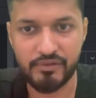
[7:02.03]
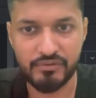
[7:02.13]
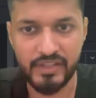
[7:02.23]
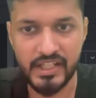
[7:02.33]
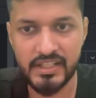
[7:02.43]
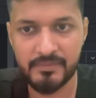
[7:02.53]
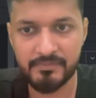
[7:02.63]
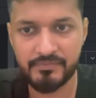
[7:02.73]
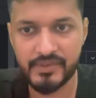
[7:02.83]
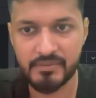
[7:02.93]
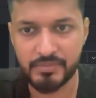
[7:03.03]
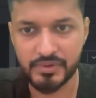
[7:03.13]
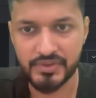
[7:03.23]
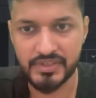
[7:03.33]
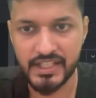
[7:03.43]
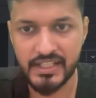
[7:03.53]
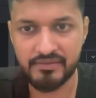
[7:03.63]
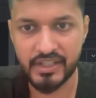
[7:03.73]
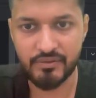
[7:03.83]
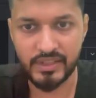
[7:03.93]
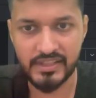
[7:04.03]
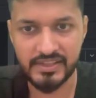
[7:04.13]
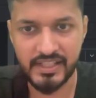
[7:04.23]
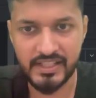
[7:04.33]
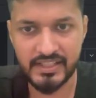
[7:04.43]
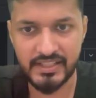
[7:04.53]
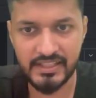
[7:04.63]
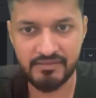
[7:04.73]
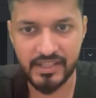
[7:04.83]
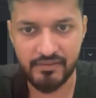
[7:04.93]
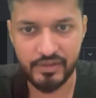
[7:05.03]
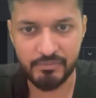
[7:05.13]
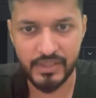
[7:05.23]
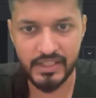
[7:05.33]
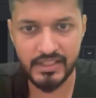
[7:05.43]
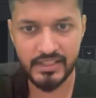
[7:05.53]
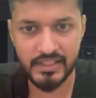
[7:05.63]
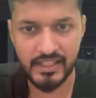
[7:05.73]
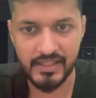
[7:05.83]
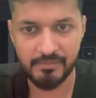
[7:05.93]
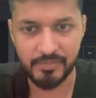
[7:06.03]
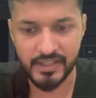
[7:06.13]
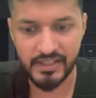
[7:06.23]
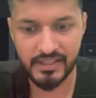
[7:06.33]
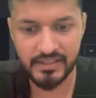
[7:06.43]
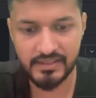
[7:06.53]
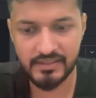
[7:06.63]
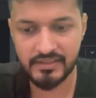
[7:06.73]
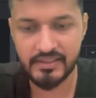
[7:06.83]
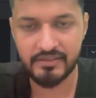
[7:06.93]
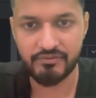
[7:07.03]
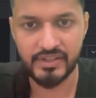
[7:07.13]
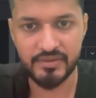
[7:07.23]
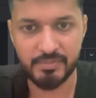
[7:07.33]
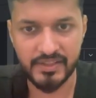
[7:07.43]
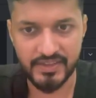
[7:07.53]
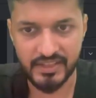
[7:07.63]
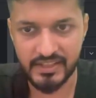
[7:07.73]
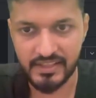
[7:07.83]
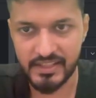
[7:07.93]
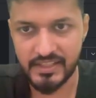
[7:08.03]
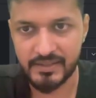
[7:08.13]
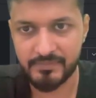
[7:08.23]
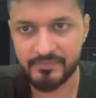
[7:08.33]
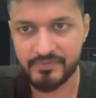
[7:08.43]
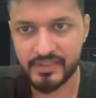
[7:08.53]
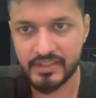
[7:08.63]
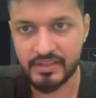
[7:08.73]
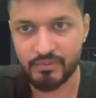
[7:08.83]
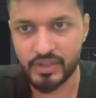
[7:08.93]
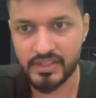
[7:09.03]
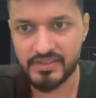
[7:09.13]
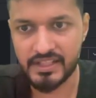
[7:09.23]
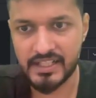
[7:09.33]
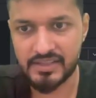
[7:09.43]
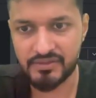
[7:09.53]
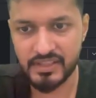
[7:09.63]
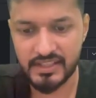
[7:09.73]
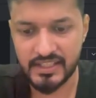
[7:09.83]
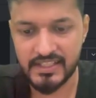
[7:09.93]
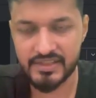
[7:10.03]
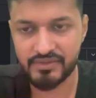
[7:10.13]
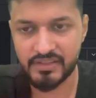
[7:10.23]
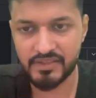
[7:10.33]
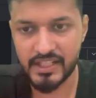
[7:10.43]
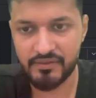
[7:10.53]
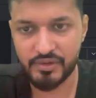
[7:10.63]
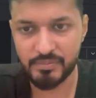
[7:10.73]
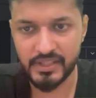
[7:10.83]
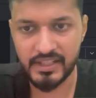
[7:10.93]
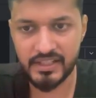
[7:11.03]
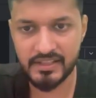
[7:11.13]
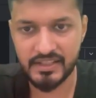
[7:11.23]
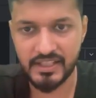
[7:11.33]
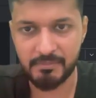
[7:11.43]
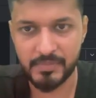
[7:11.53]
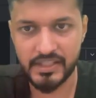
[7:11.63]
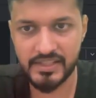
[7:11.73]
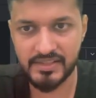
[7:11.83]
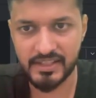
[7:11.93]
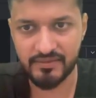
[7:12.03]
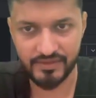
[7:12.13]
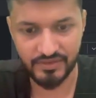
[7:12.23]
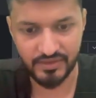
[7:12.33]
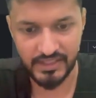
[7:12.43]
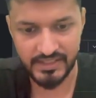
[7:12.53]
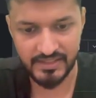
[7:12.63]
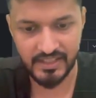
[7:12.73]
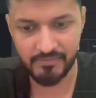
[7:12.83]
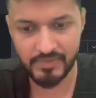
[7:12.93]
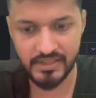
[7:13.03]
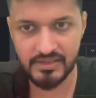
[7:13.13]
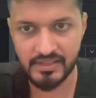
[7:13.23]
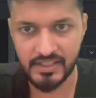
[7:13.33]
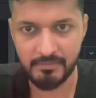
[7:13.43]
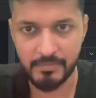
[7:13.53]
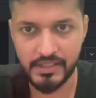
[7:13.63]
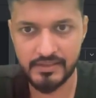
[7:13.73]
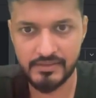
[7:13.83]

to wait. Post that if counter is greater than n, we have to break and print FizzBuzz here, right? What is the last one? Last one, we have to print the number itself. So let's name this number.